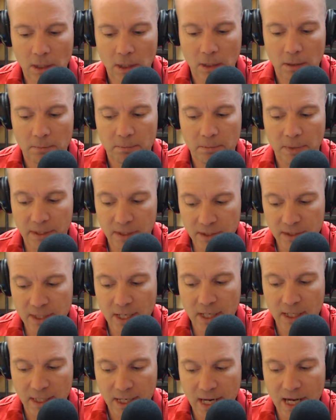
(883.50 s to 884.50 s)
But the
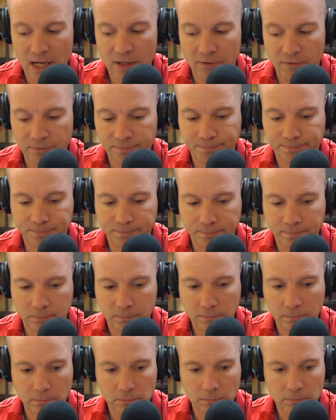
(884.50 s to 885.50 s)
second half,
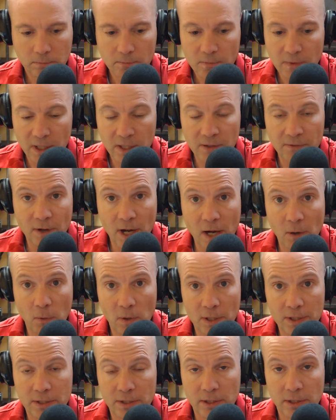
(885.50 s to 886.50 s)
if I
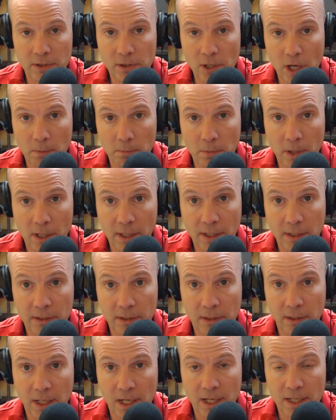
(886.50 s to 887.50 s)
wasn't the top mark in the
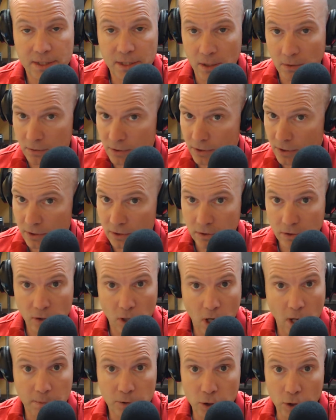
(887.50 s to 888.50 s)
class, I was
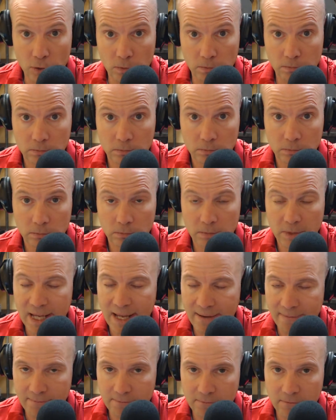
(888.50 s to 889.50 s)
top 2
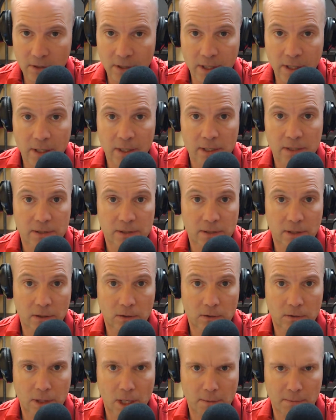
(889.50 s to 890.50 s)
every
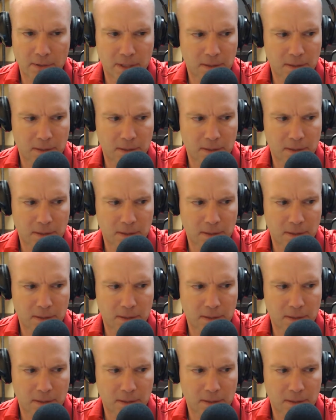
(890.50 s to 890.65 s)
single time.